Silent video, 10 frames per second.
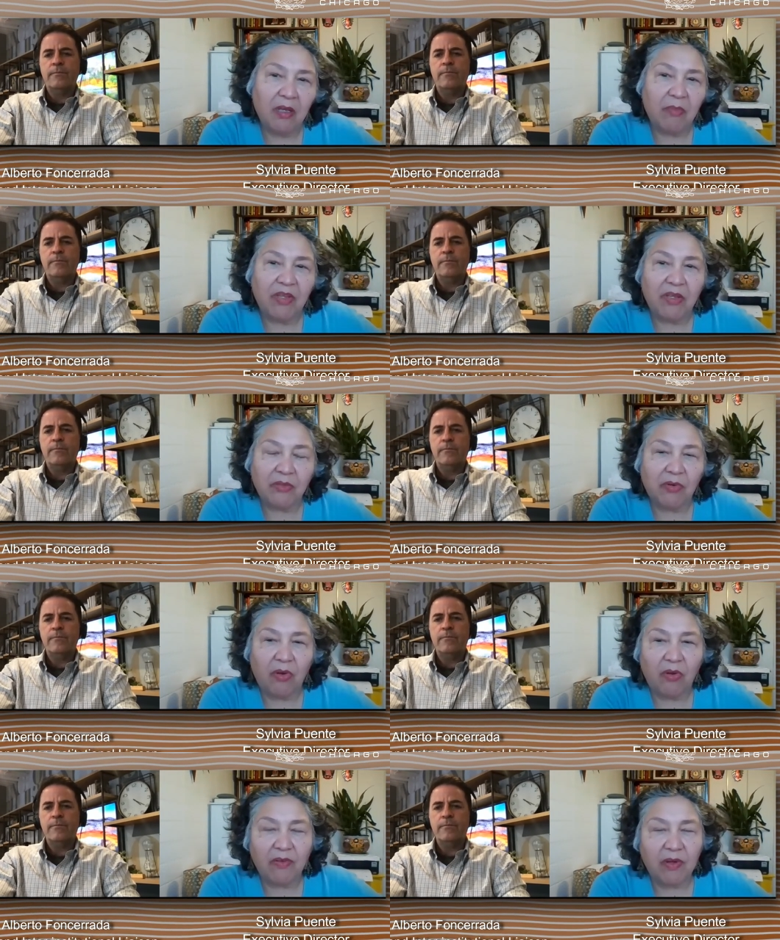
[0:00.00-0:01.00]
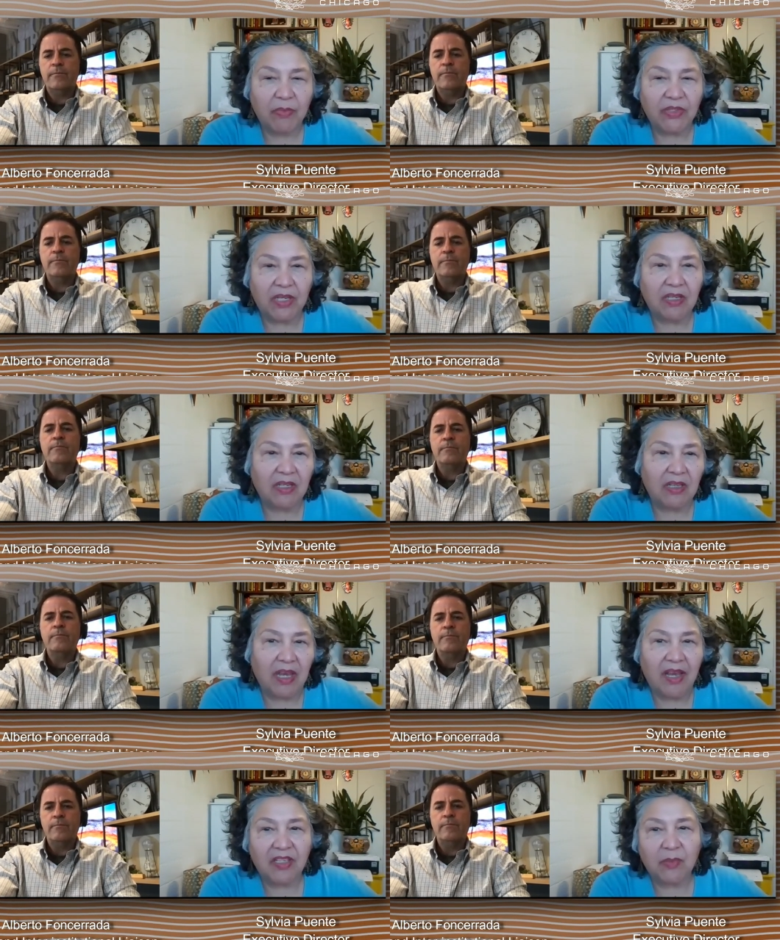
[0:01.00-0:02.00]
Speaker 1: because we're overrepresented in the
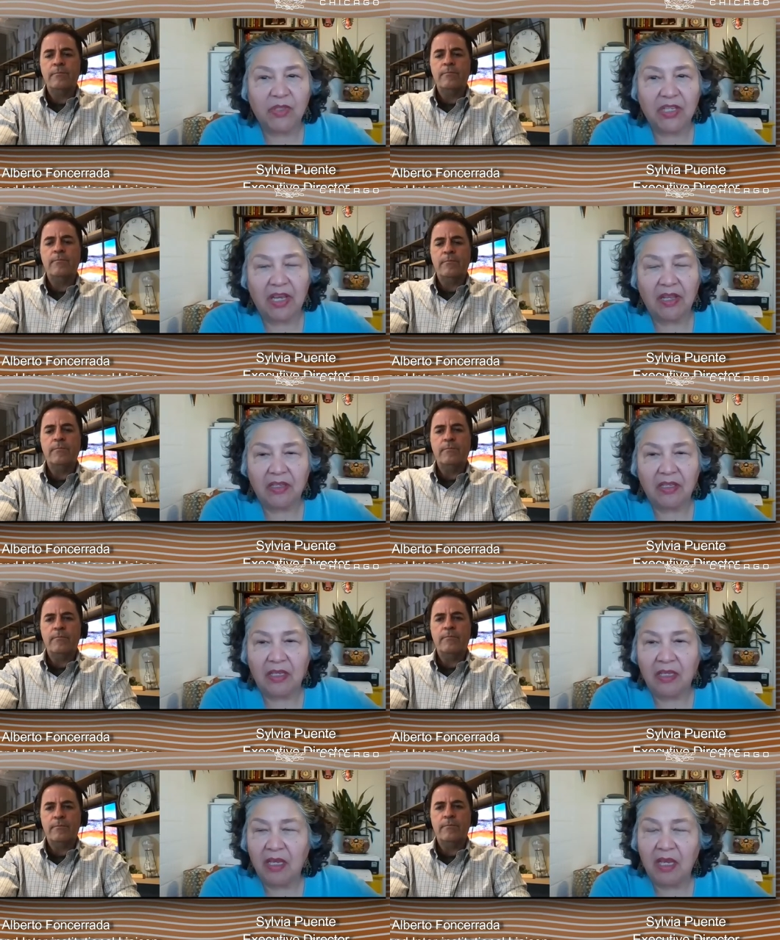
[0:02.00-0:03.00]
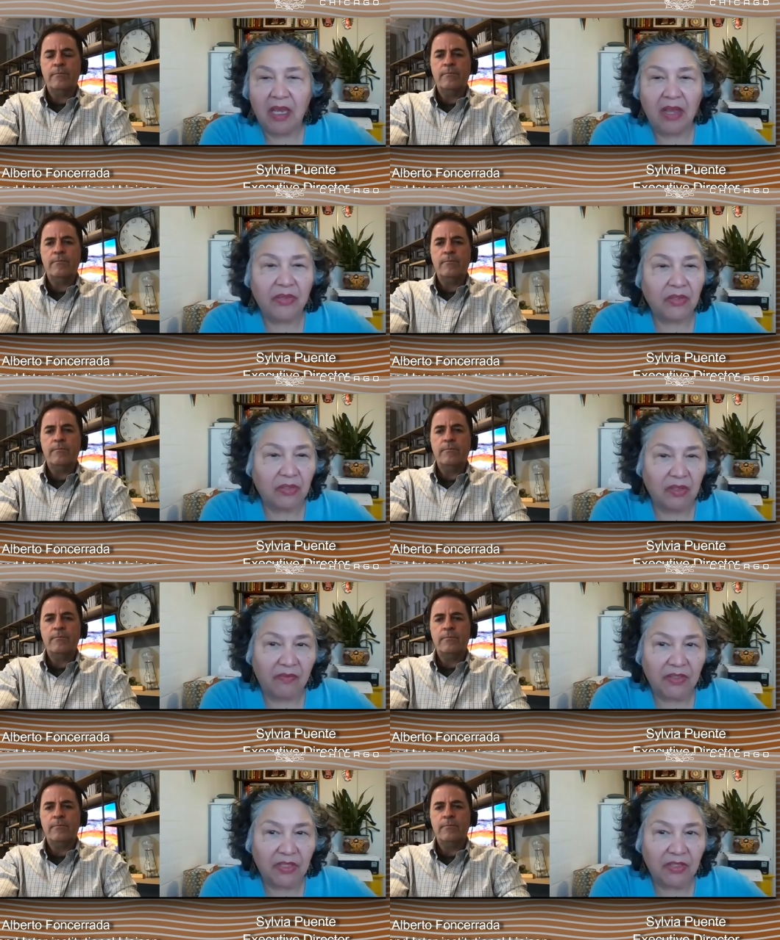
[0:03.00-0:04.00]
hospitality and the
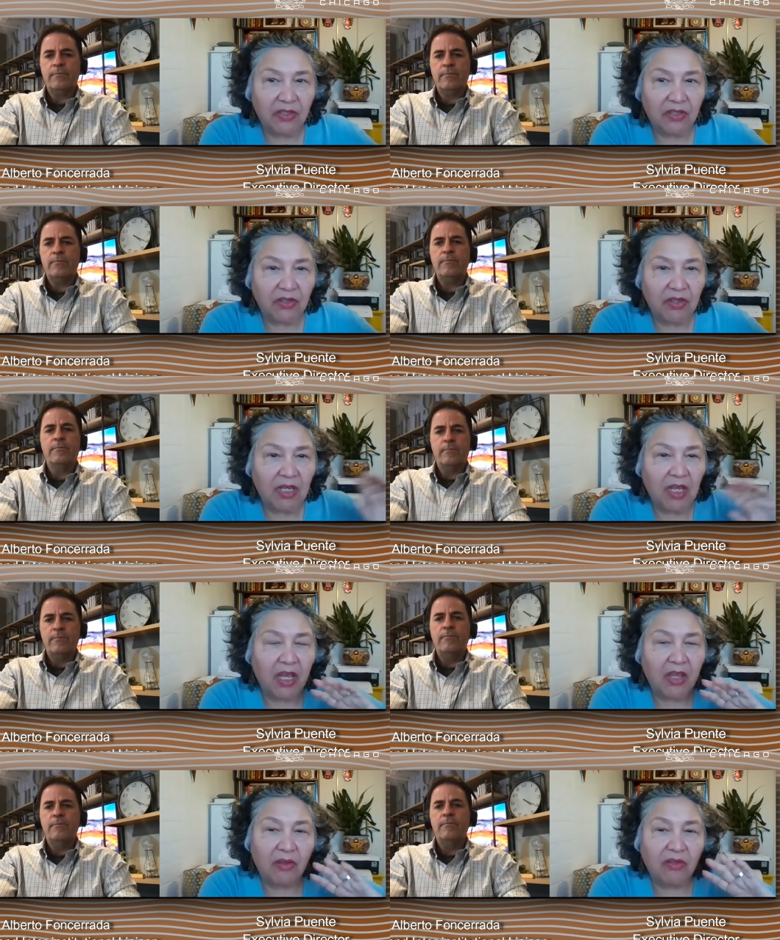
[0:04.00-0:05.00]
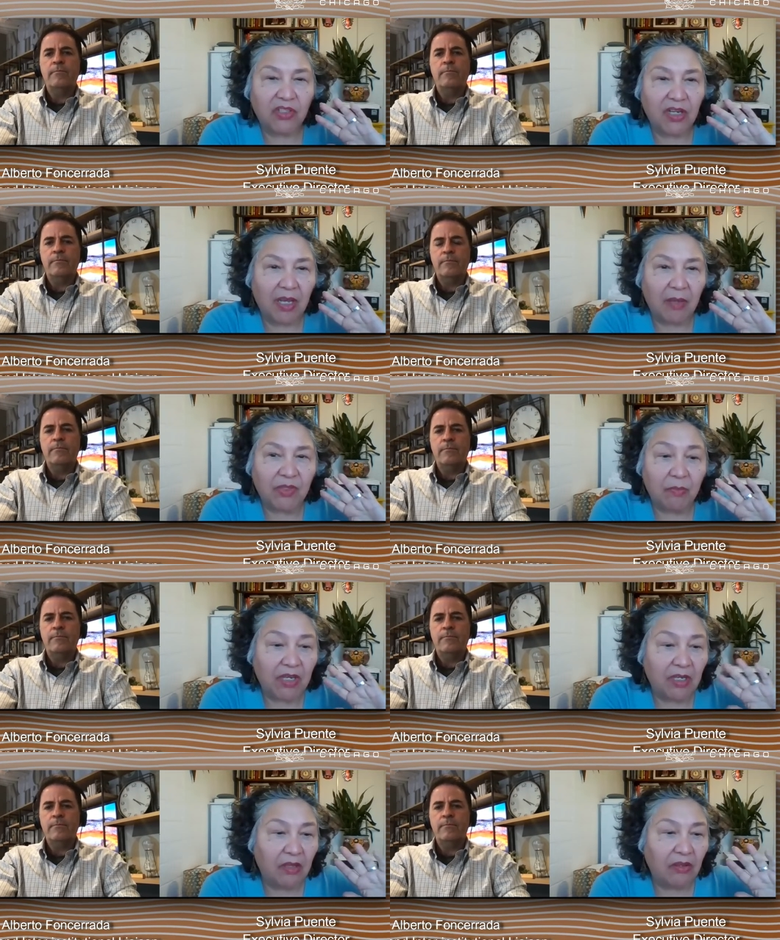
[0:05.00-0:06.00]
service industry, and those jobs,
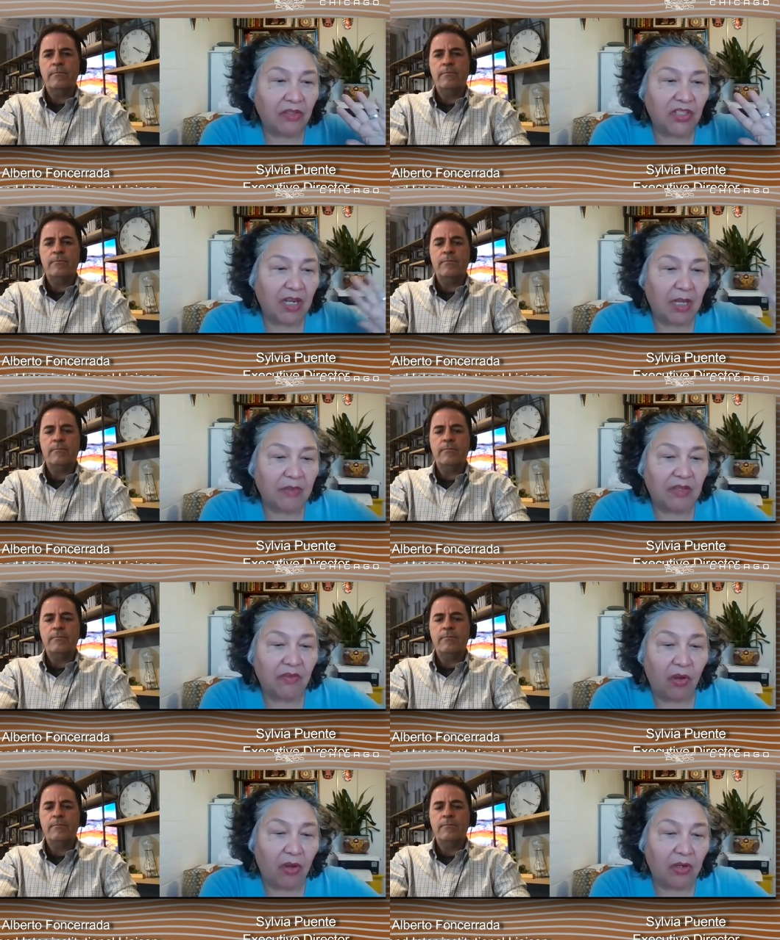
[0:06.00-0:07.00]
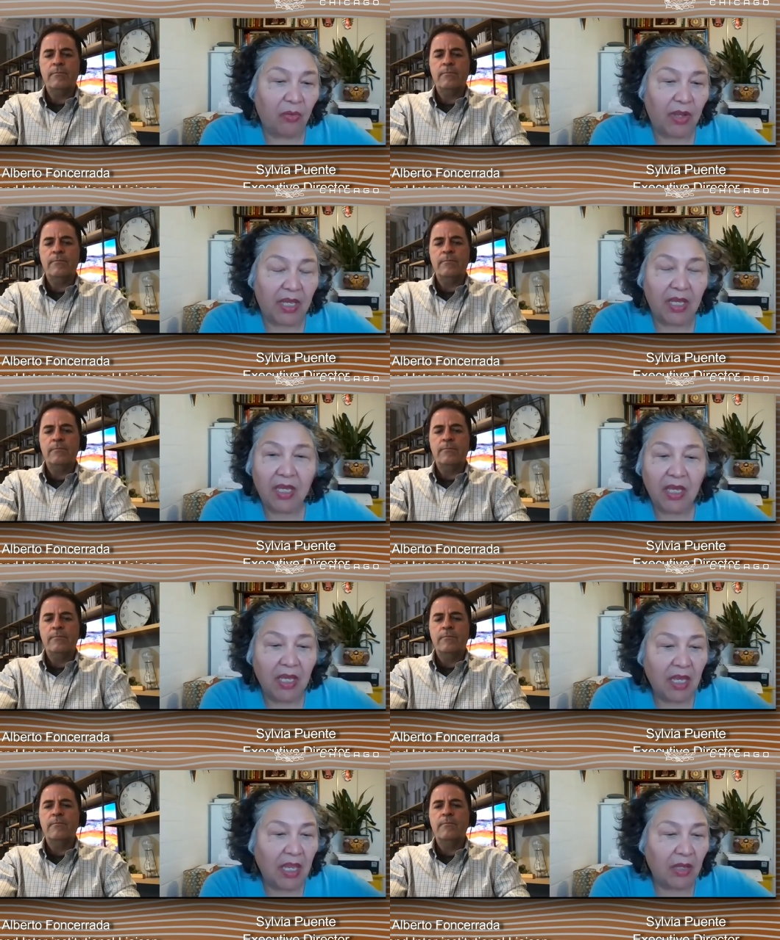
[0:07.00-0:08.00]
many of those jobs have gone away
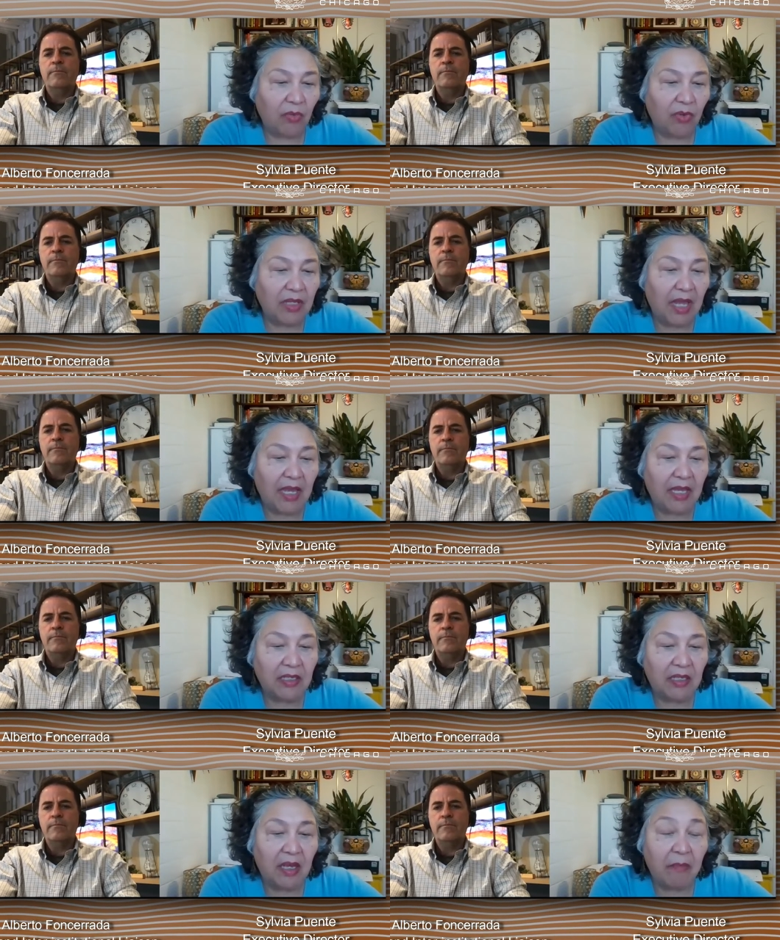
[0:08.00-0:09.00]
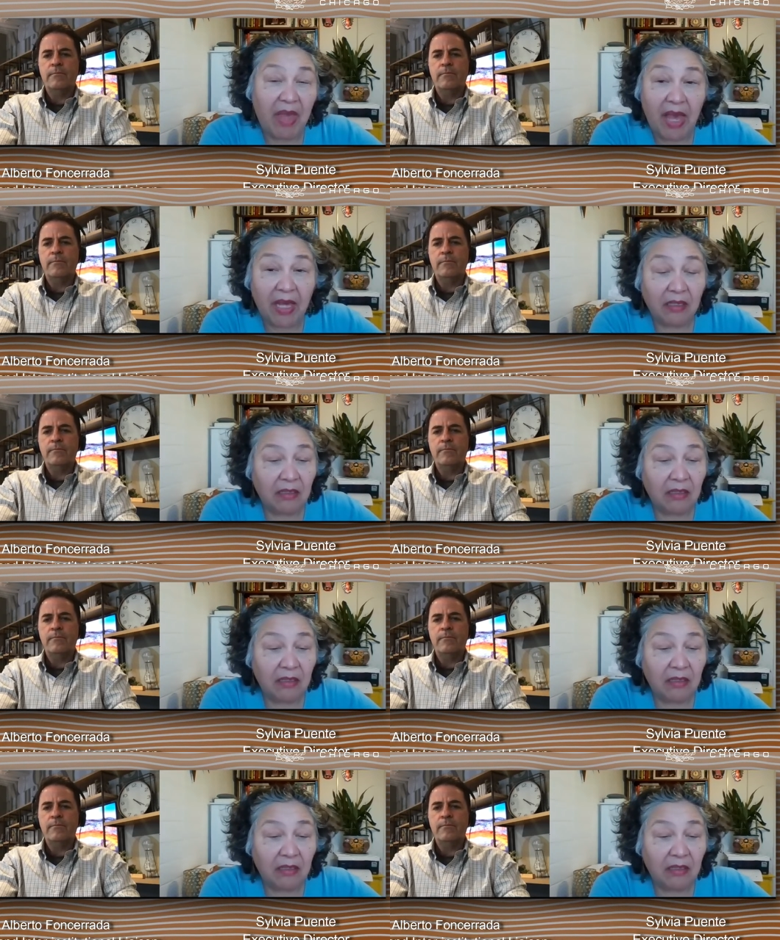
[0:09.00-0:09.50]
and will not come back.